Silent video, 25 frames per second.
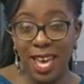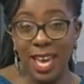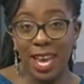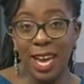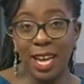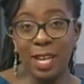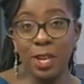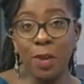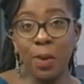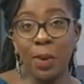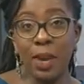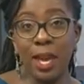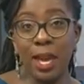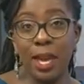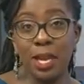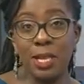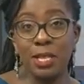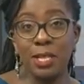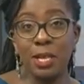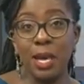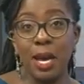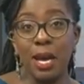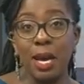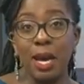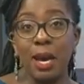and you're
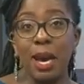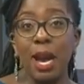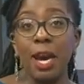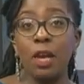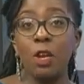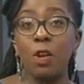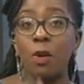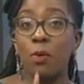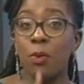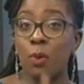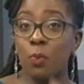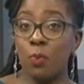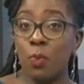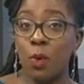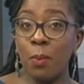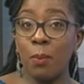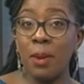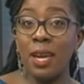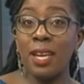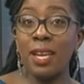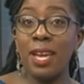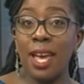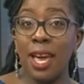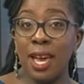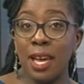a
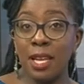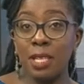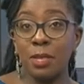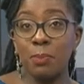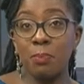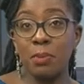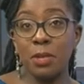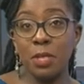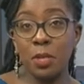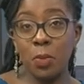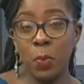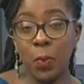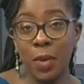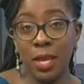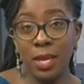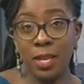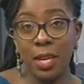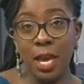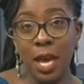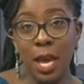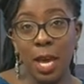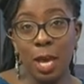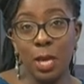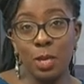woman aged between